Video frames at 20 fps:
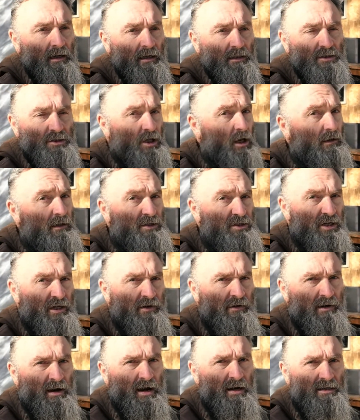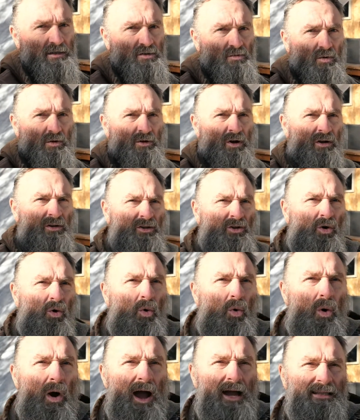solar generators were not
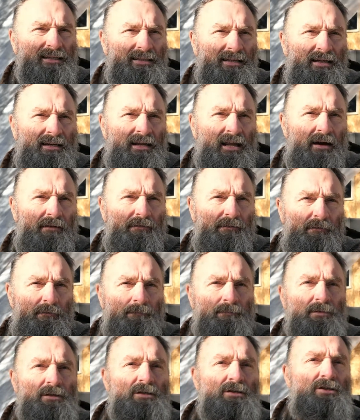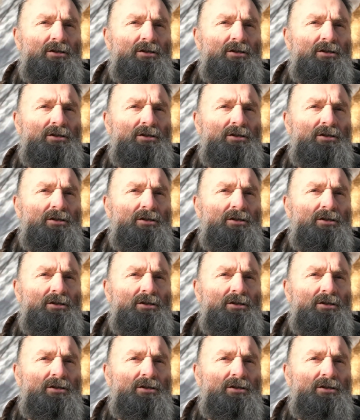quite enough. Just